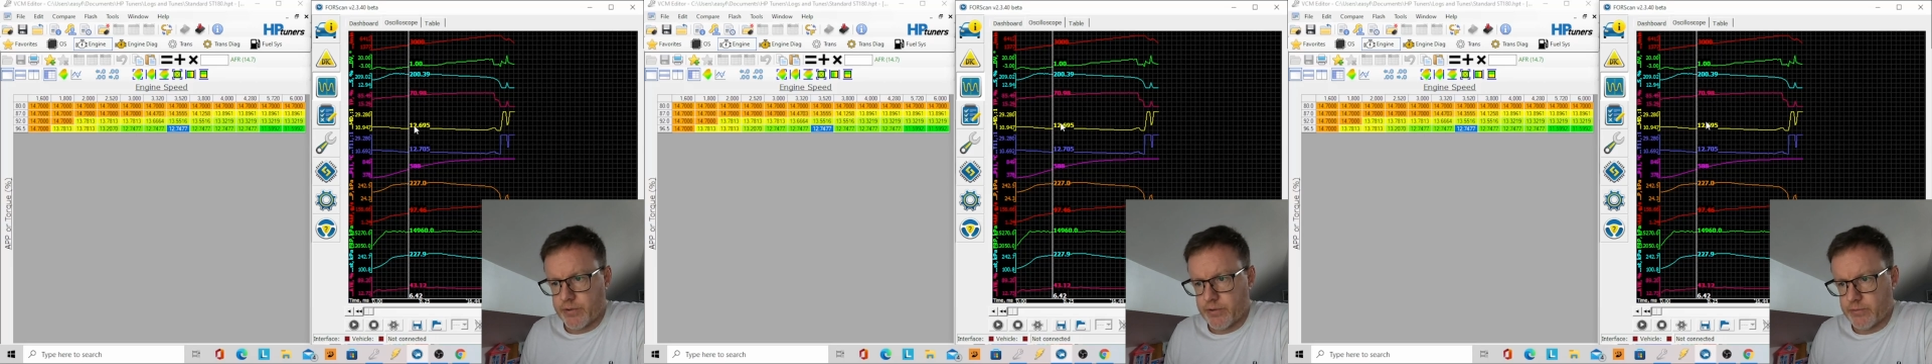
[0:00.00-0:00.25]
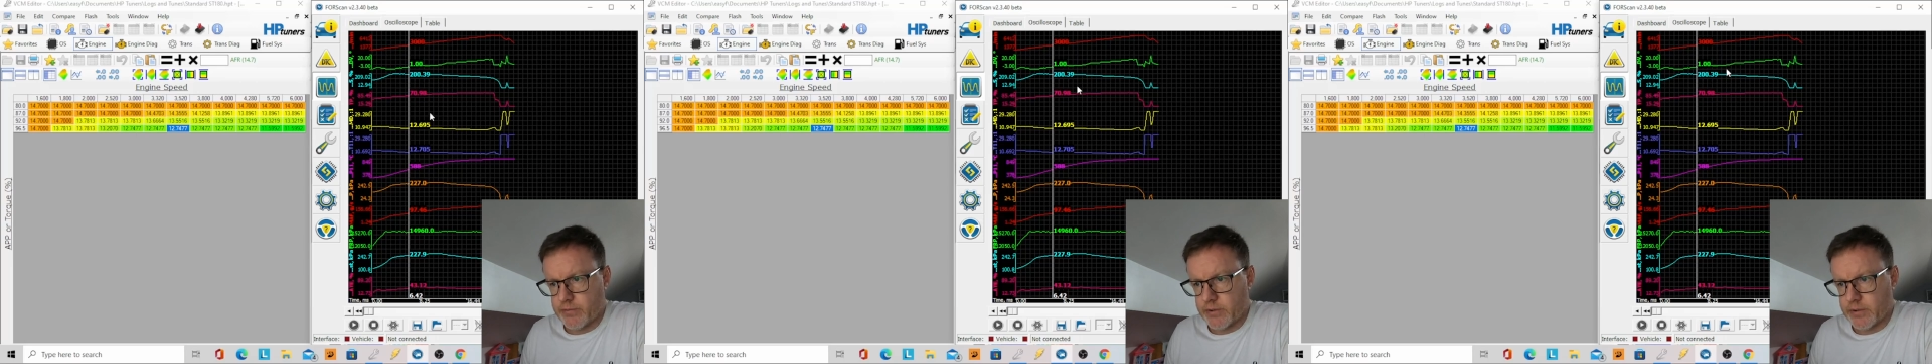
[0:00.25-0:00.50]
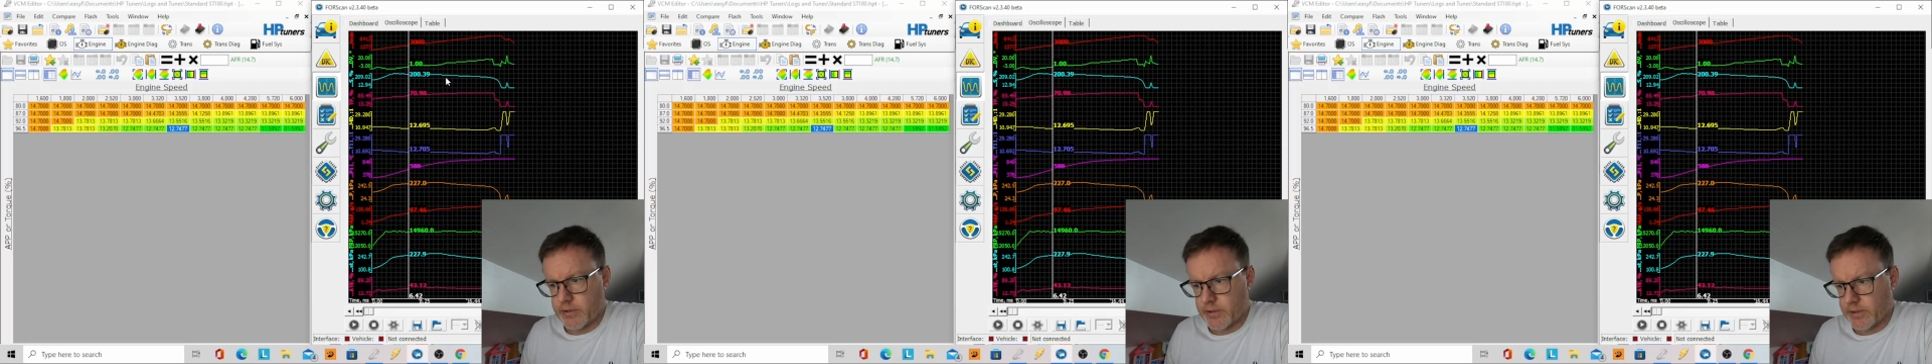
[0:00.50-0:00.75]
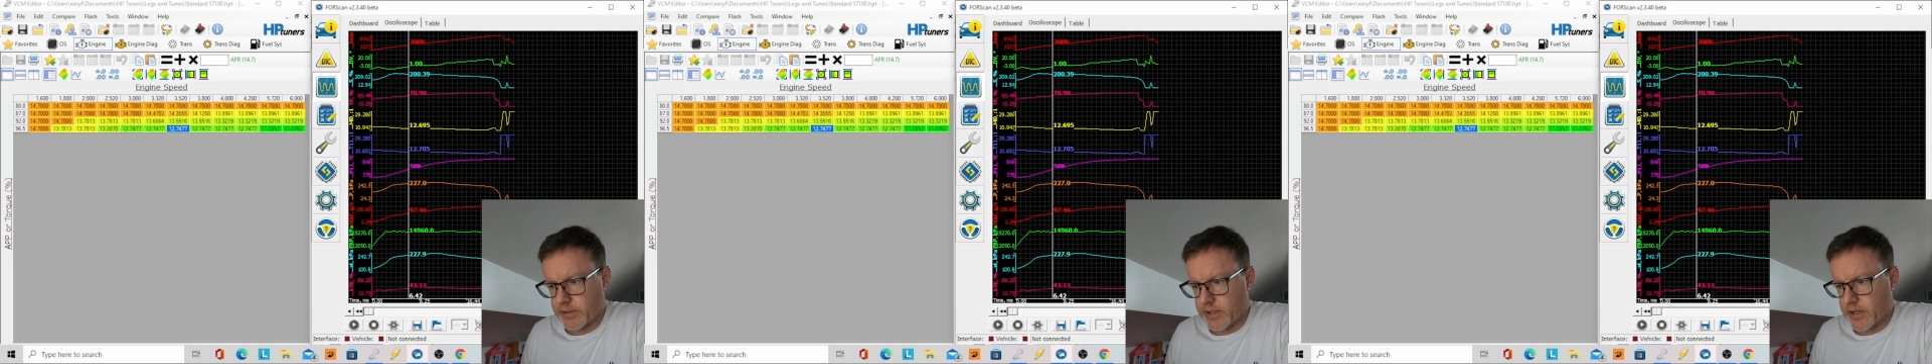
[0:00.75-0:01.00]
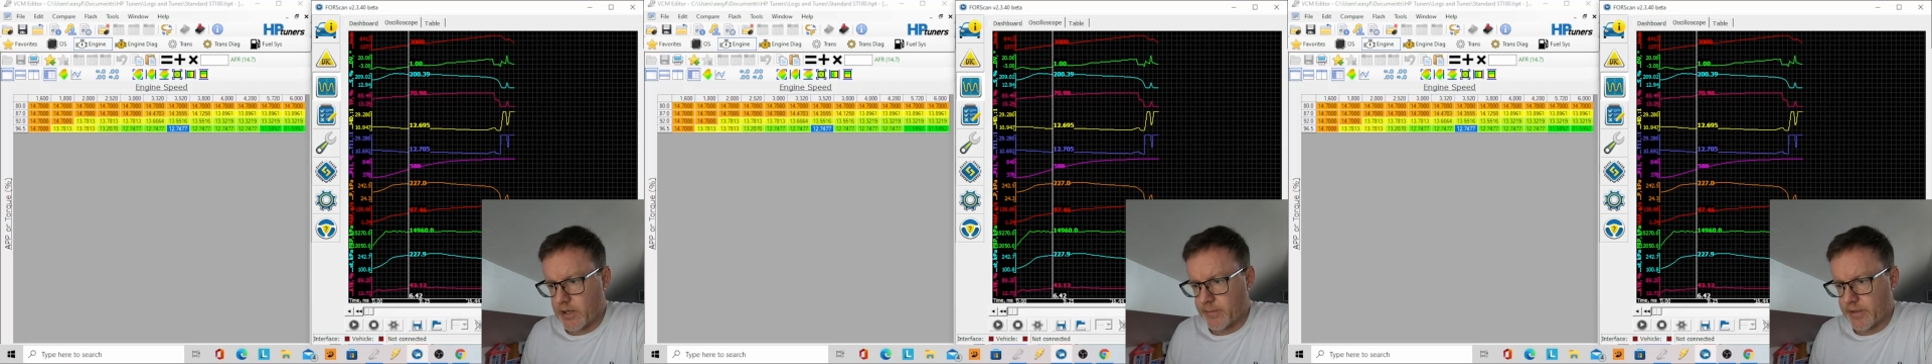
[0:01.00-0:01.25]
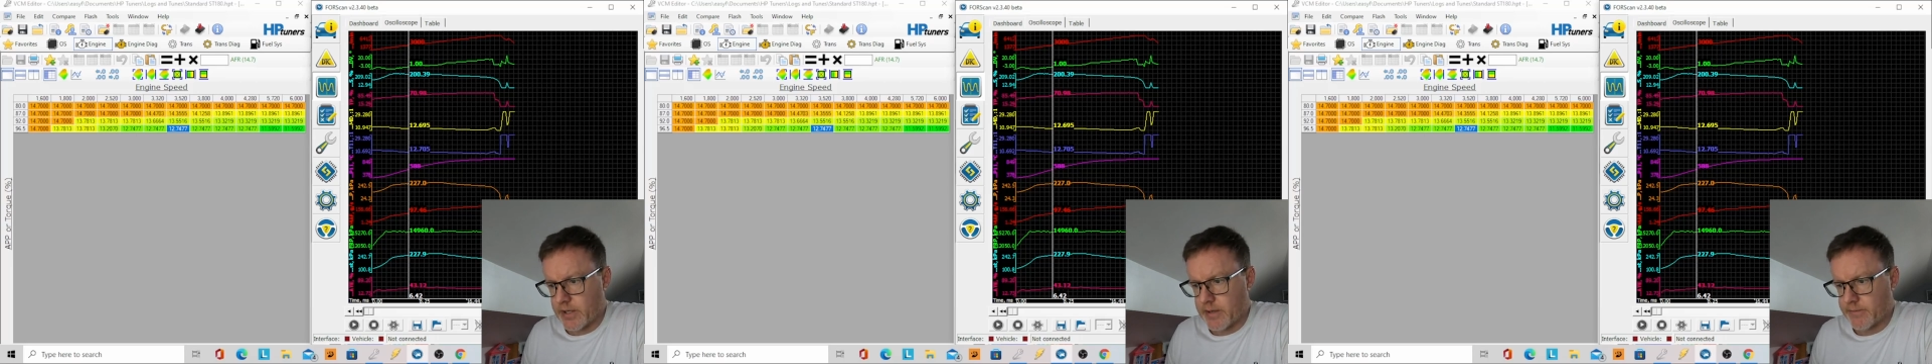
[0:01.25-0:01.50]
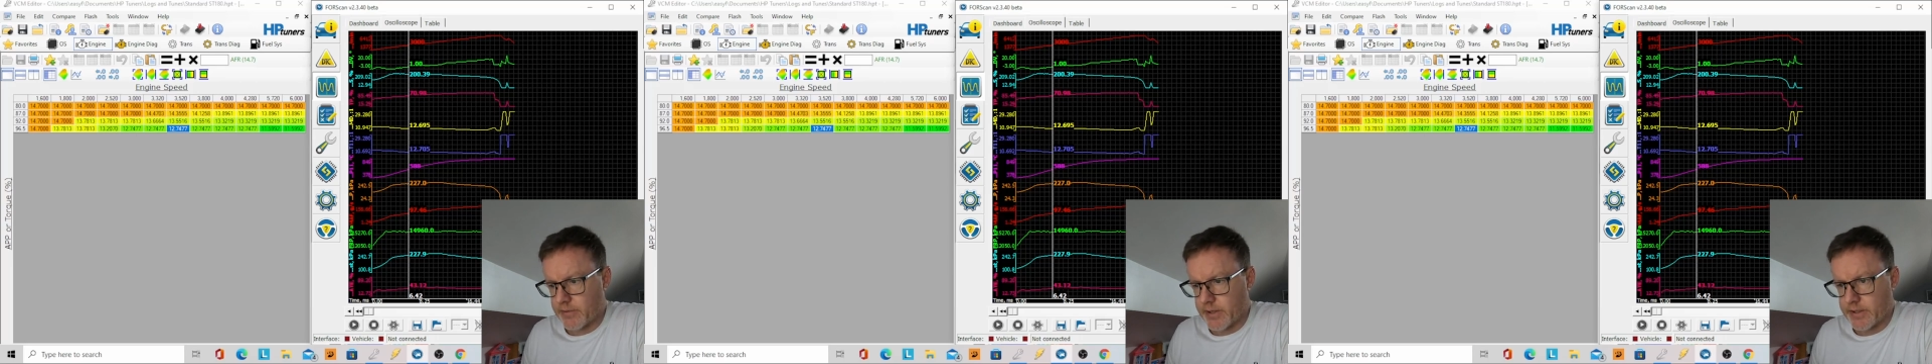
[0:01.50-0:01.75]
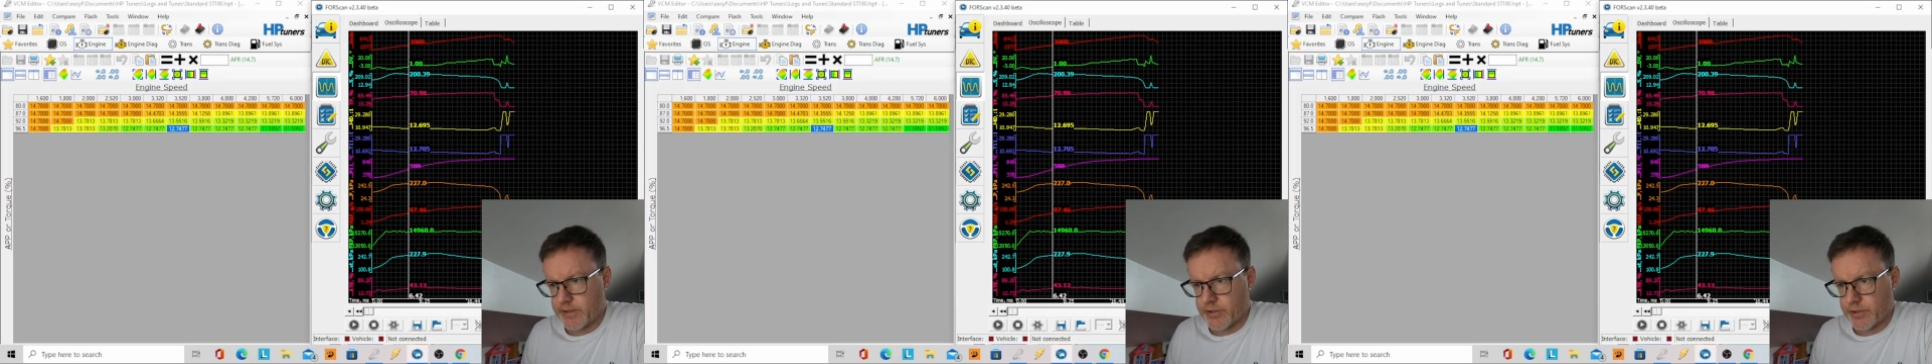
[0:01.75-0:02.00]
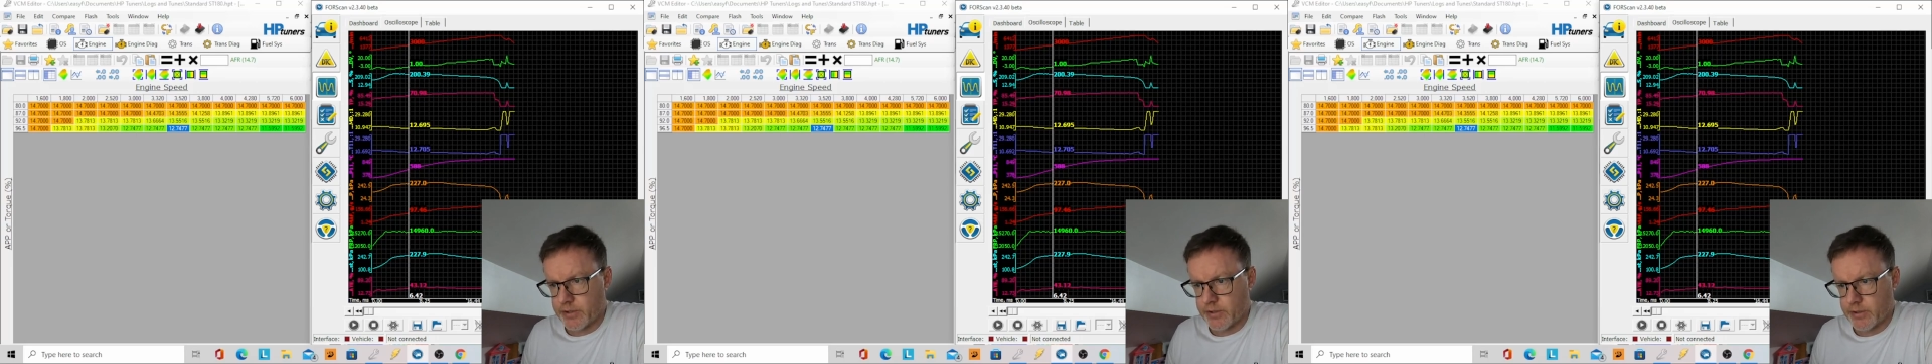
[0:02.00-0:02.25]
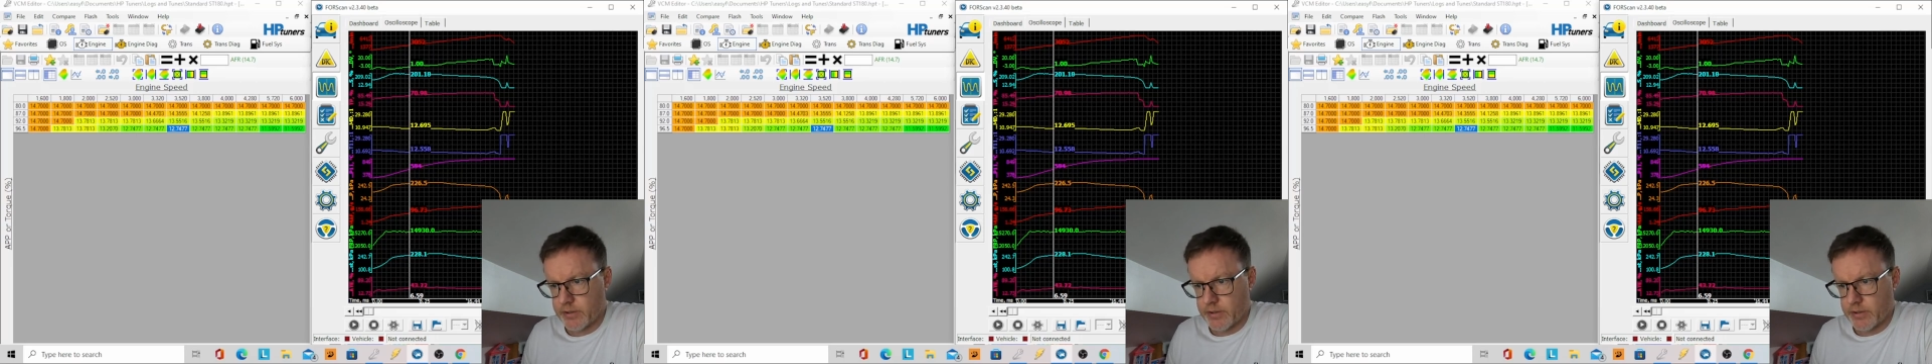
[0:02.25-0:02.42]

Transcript: through the RPM range,